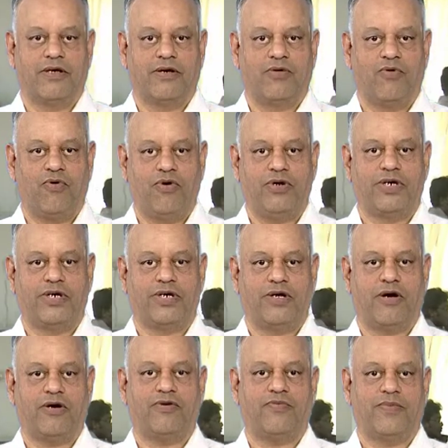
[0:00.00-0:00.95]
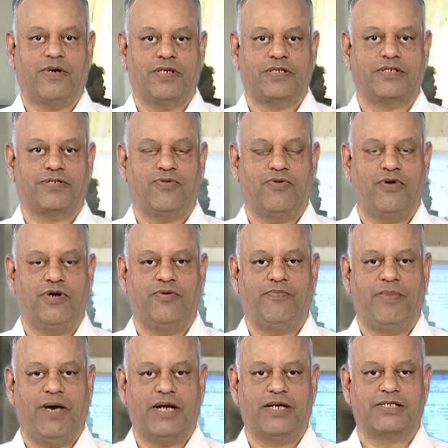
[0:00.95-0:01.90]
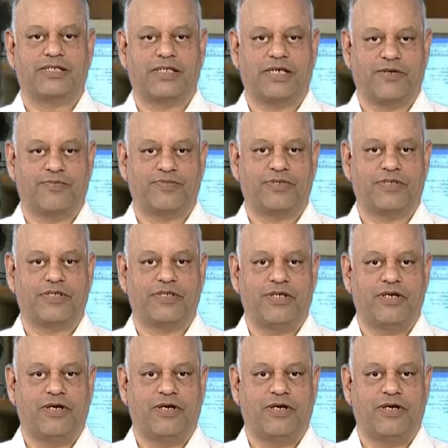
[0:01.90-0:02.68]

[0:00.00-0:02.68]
old documents, old manuscripts